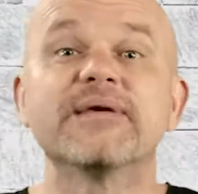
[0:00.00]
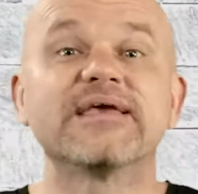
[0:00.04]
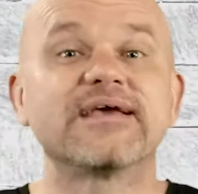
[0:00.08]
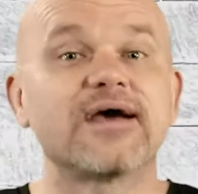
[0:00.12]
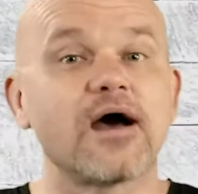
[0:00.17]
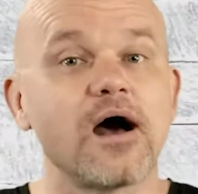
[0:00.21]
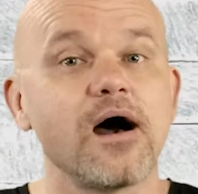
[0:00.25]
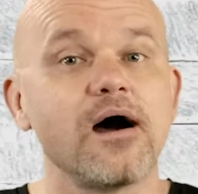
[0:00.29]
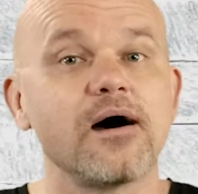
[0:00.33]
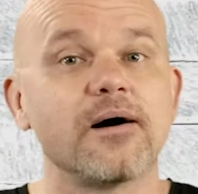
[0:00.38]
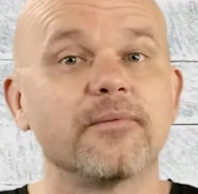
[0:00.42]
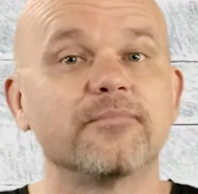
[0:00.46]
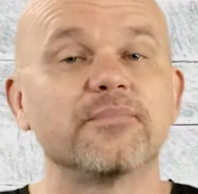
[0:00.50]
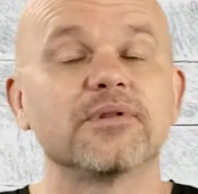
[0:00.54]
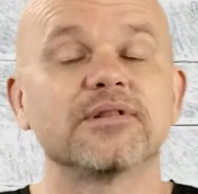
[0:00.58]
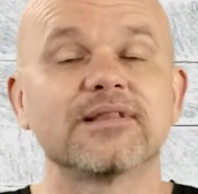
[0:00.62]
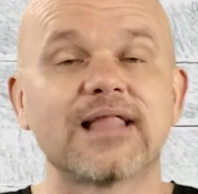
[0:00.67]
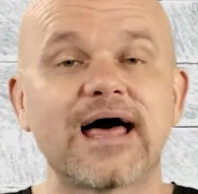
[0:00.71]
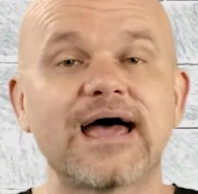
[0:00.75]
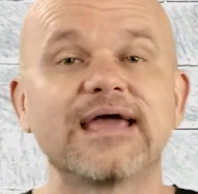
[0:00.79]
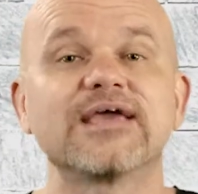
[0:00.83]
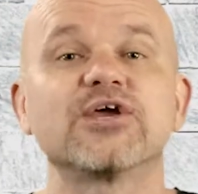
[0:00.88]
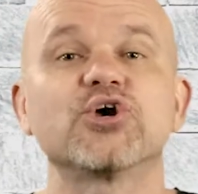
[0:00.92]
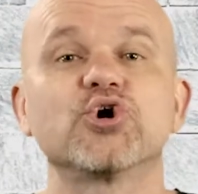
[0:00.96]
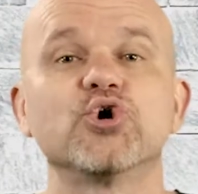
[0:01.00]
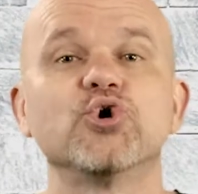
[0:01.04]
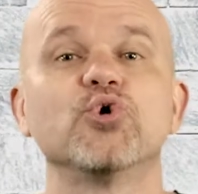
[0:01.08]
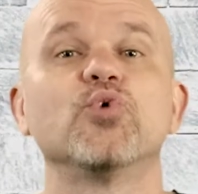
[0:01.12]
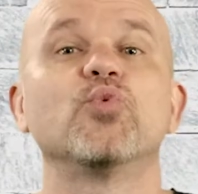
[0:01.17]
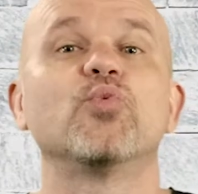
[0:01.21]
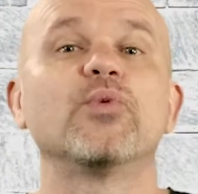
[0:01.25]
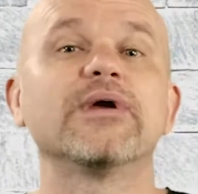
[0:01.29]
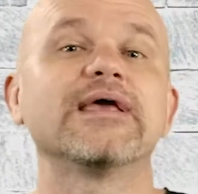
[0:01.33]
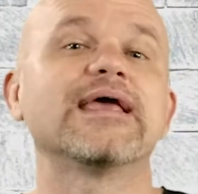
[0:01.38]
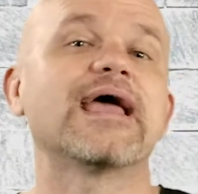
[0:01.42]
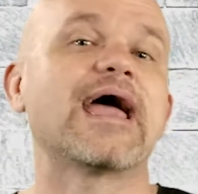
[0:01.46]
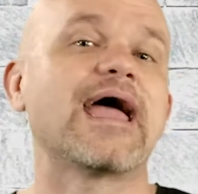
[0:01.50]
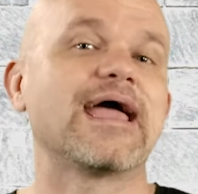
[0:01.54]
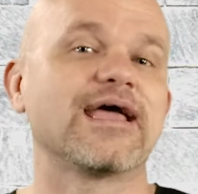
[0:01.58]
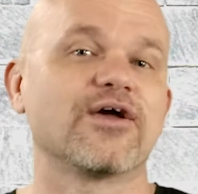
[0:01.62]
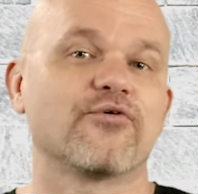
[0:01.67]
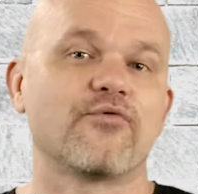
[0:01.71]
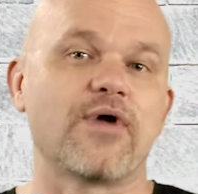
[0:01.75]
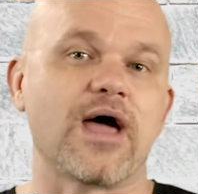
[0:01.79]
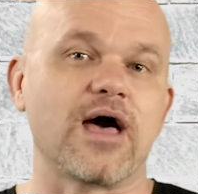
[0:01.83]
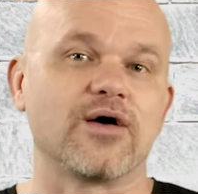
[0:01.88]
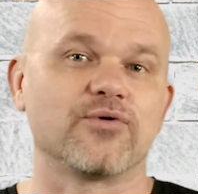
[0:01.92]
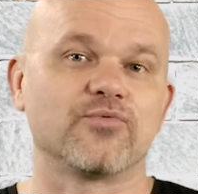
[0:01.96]
become like who we
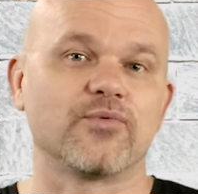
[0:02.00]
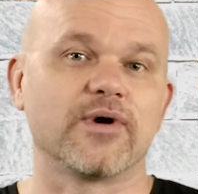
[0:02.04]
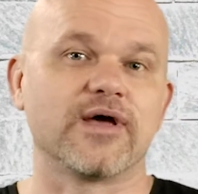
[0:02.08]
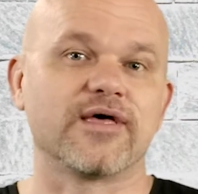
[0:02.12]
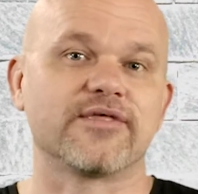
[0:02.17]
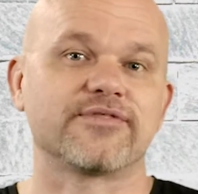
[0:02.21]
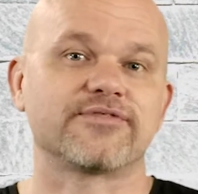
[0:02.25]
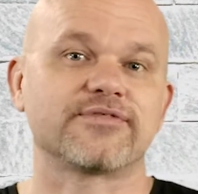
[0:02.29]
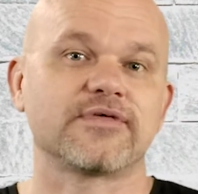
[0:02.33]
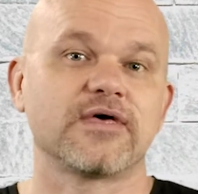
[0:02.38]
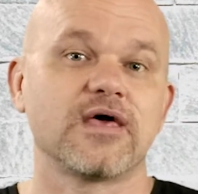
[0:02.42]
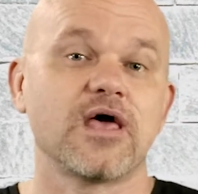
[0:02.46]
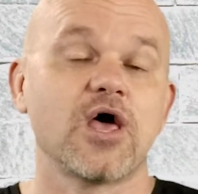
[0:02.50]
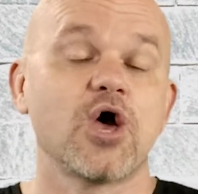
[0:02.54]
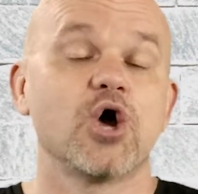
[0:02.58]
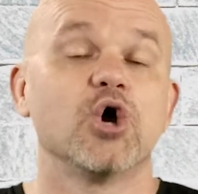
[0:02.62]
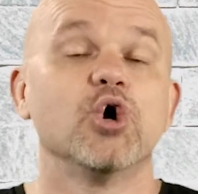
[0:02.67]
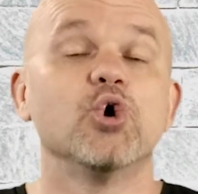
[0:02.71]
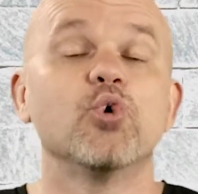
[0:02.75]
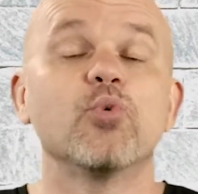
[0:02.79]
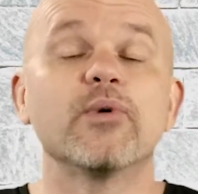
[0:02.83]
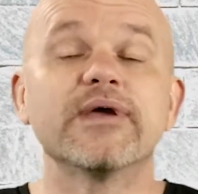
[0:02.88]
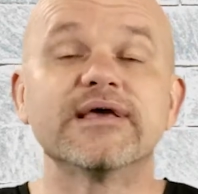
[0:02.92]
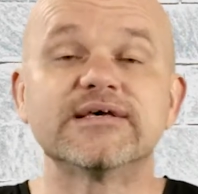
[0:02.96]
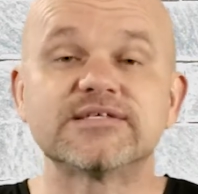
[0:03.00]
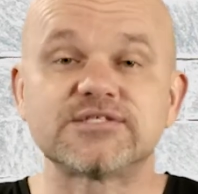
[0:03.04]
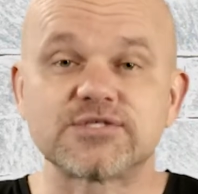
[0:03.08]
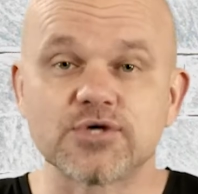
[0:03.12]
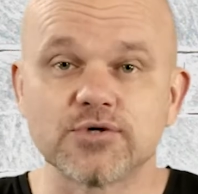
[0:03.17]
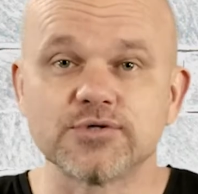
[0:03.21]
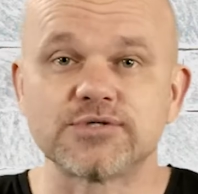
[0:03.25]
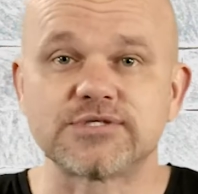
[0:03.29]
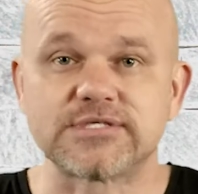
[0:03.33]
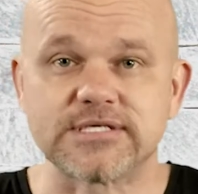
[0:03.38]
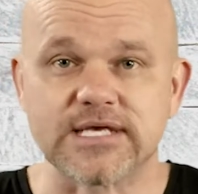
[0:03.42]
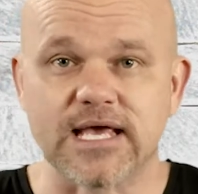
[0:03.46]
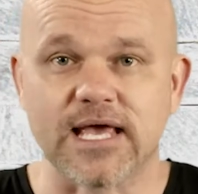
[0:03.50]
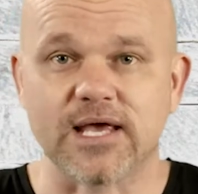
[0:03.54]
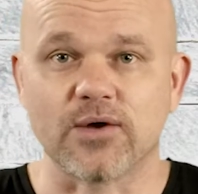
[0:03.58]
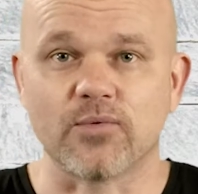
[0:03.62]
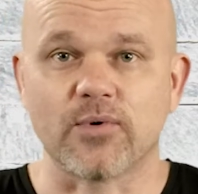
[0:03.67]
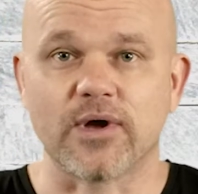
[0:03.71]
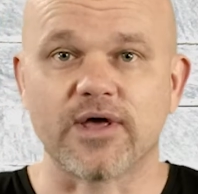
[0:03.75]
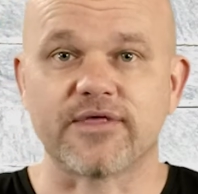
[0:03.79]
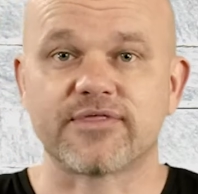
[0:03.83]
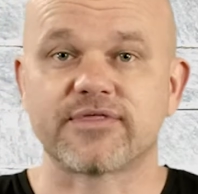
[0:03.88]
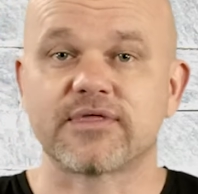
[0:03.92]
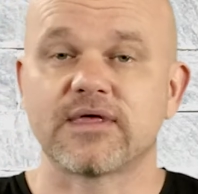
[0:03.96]
hang around with, who we
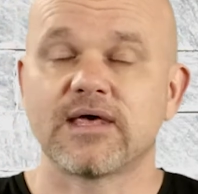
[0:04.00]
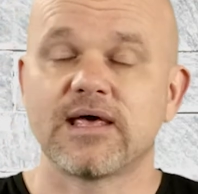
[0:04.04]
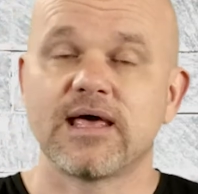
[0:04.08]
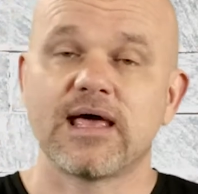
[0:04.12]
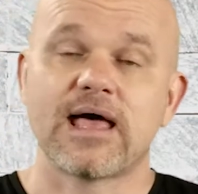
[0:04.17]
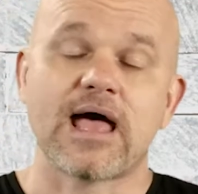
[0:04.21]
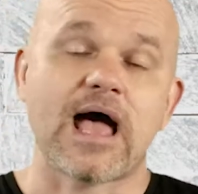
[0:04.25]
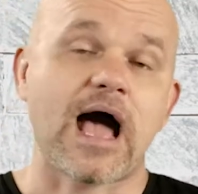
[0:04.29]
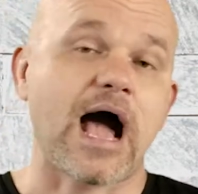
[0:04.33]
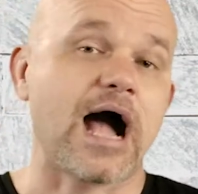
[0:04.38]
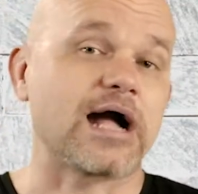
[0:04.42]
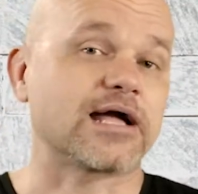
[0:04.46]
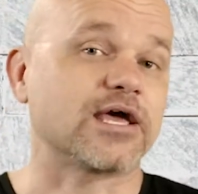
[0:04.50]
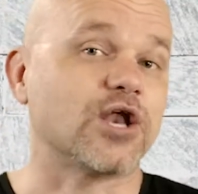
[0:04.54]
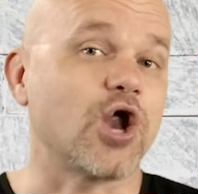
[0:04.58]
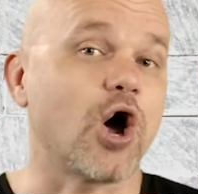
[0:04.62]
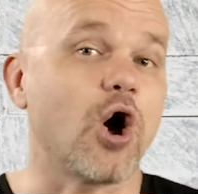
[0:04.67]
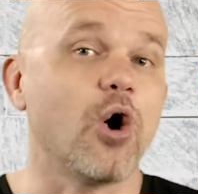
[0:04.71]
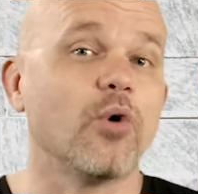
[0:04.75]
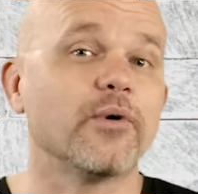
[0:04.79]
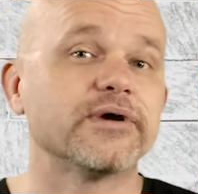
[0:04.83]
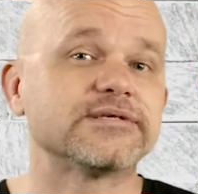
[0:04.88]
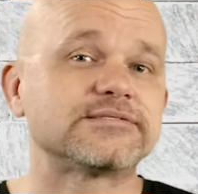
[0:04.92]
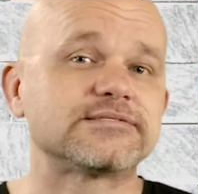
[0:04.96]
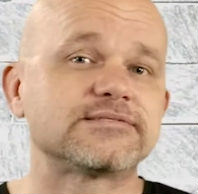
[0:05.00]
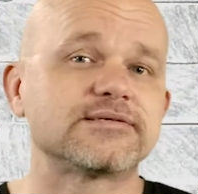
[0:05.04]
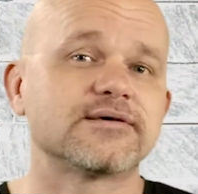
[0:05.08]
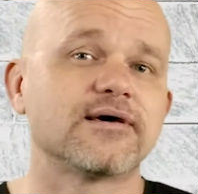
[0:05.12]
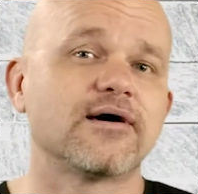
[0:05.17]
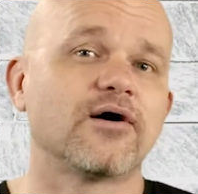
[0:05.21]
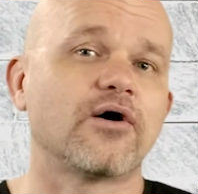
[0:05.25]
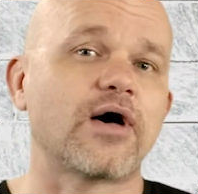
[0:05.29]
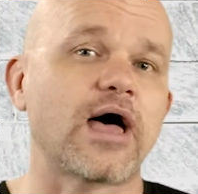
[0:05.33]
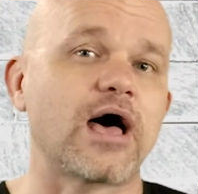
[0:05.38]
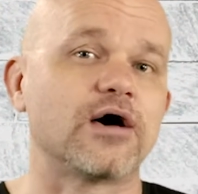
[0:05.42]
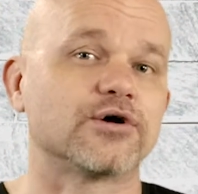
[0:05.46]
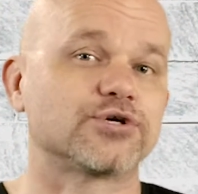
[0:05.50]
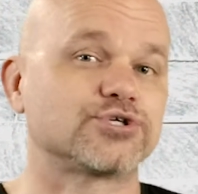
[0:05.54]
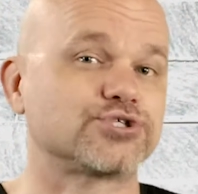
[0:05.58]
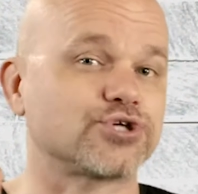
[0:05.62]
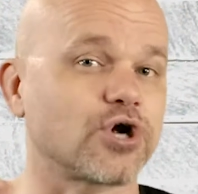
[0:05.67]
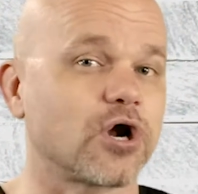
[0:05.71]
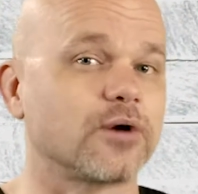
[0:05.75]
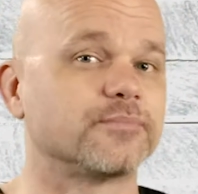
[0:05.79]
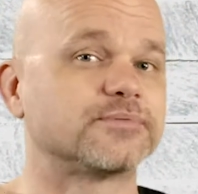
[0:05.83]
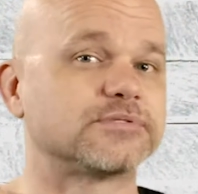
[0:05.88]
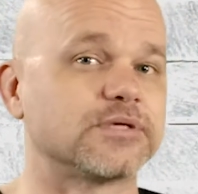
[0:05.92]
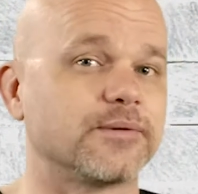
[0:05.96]
associate with. I can always tell how
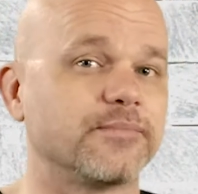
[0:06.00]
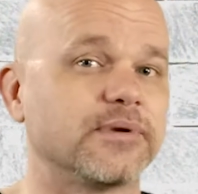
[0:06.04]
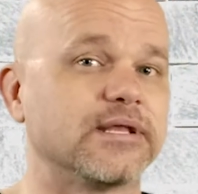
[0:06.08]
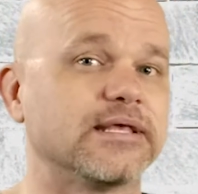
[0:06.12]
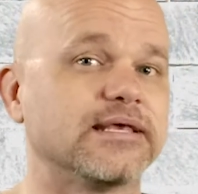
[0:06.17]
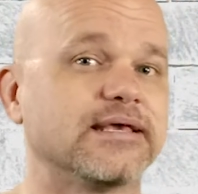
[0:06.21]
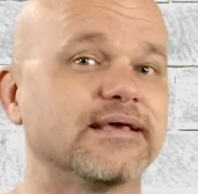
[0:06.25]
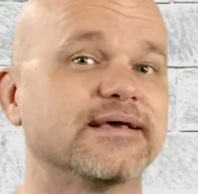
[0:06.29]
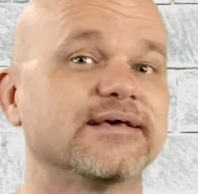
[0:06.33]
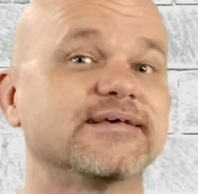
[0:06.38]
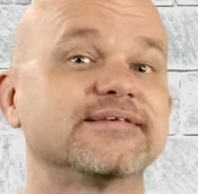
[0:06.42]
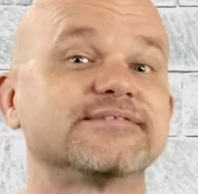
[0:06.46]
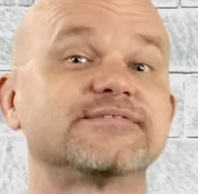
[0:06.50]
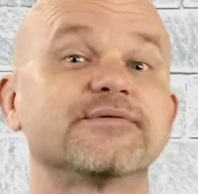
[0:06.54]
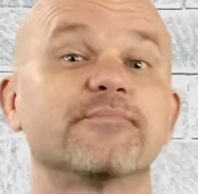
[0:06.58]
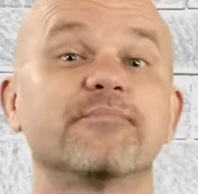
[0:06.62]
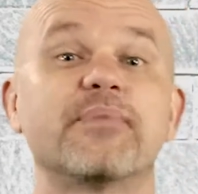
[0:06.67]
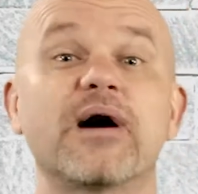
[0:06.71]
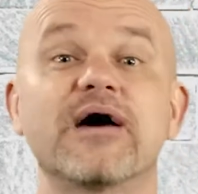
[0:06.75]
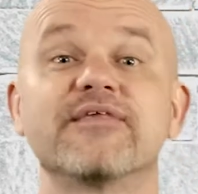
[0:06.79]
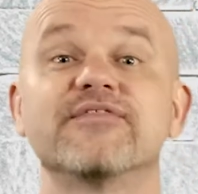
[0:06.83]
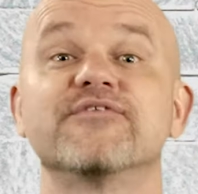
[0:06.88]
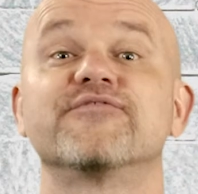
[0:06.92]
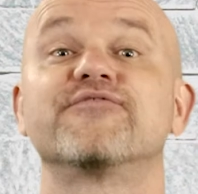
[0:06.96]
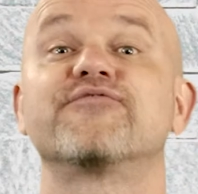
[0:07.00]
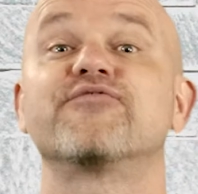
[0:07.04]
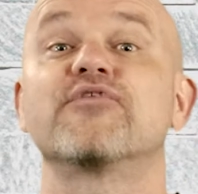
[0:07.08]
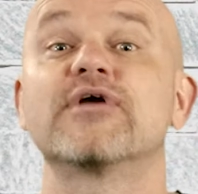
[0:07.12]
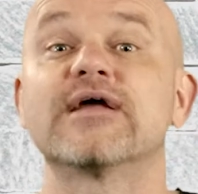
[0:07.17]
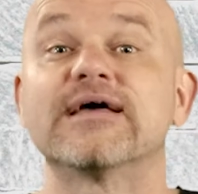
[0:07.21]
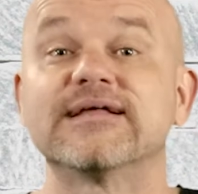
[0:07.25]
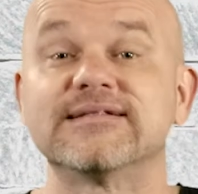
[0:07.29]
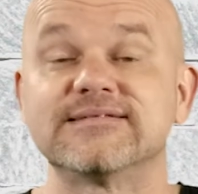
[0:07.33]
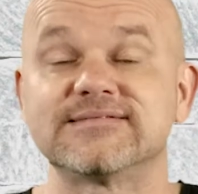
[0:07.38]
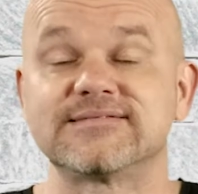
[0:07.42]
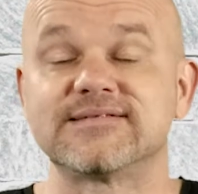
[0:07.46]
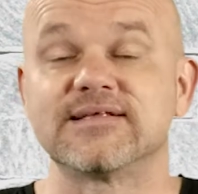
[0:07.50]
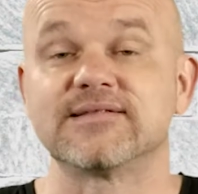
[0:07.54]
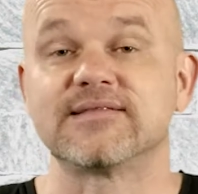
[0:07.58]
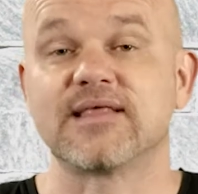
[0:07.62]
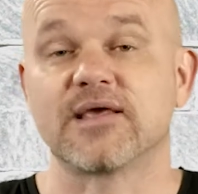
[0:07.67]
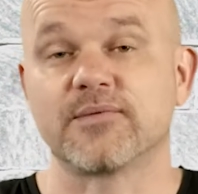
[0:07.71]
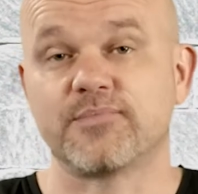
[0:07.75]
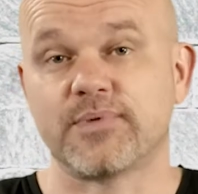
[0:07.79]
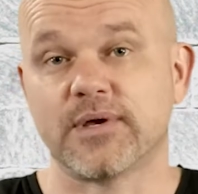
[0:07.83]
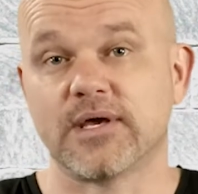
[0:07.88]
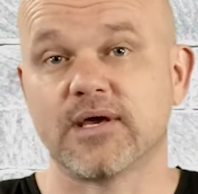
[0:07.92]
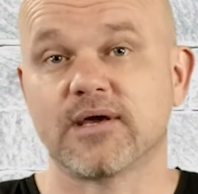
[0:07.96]
sharp somebody is by the friends that
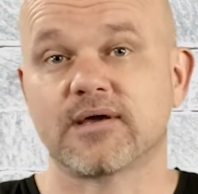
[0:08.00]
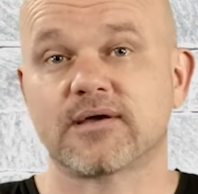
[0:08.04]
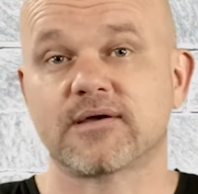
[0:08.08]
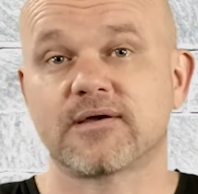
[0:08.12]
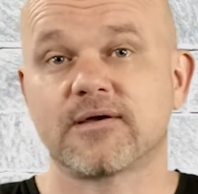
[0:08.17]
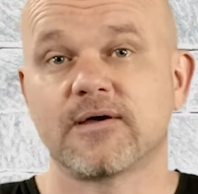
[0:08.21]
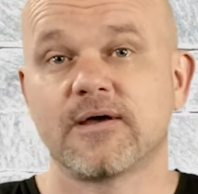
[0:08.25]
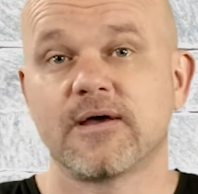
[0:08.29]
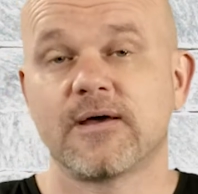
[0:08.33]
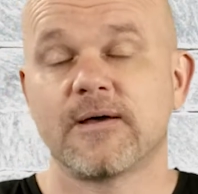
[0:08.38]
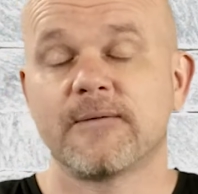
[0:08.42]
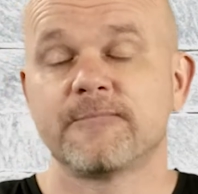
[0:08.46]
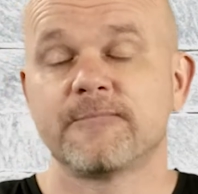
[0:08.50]
they pick.